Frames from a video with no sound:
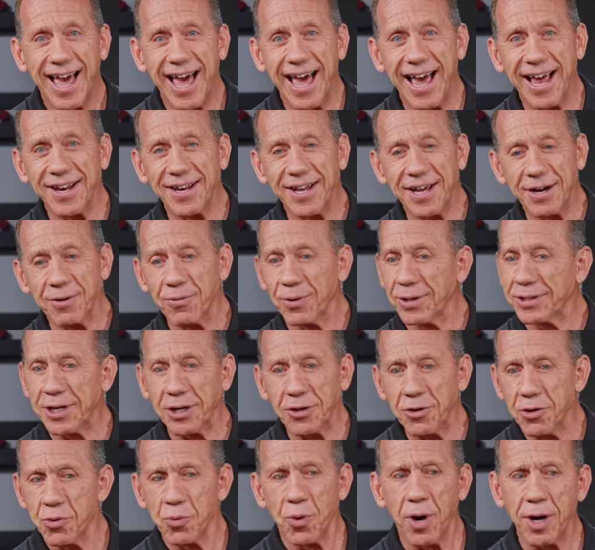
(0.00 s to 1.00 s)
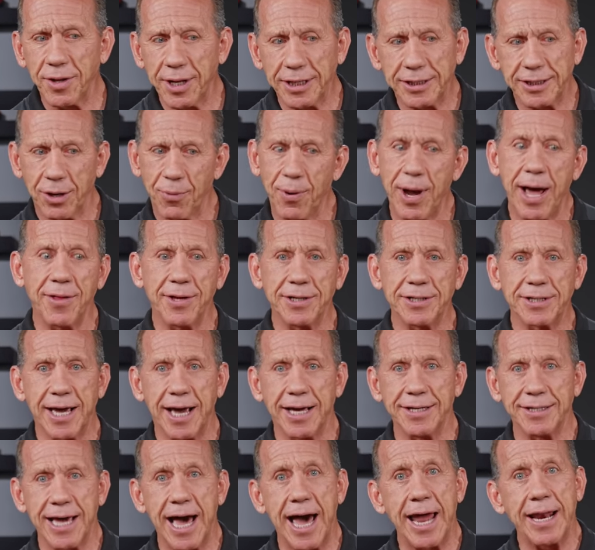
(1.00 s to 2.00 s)
and they, once they do one, they say, wow, these
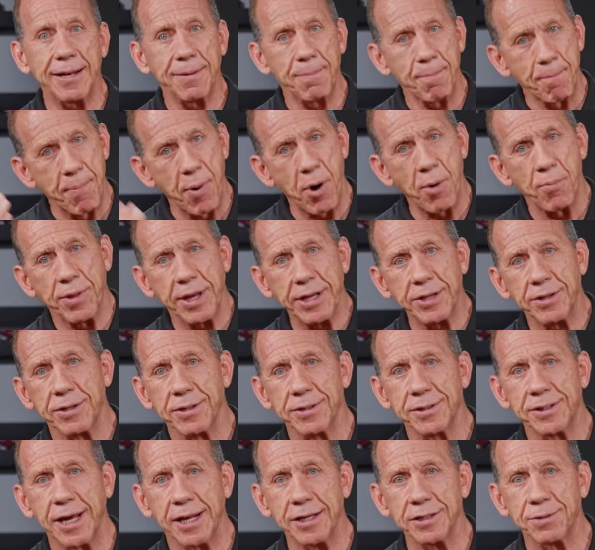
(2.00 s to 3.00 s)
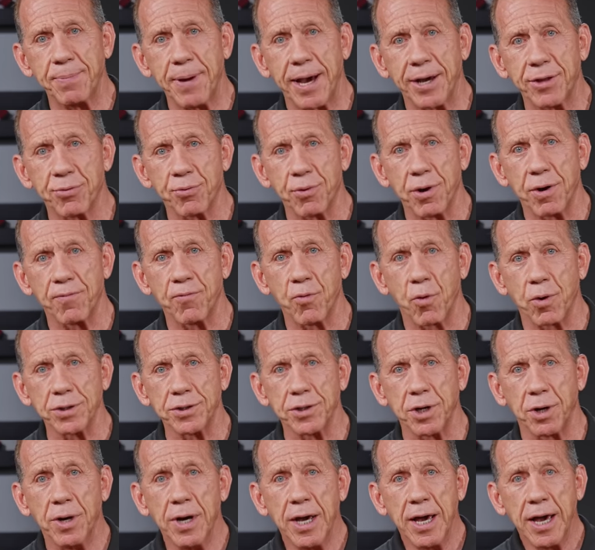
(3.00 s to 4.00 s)
guys got it. And boom, they send us back three or four.
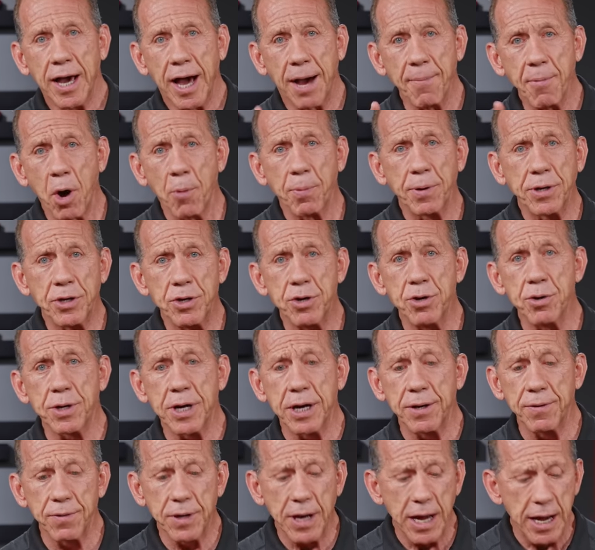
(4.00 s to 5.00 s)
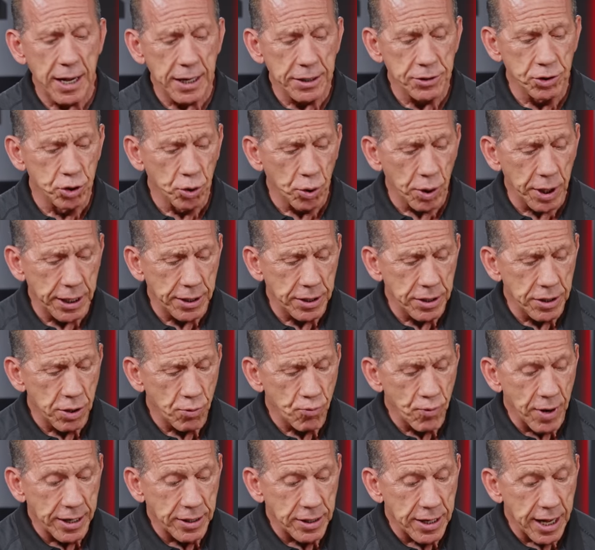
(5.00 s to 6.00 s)
So I'm hoping you can uh, join the
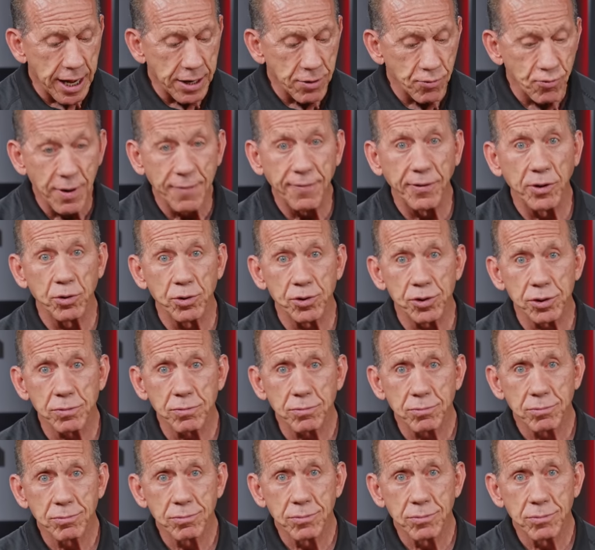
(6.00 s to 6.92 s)
red dot revolution.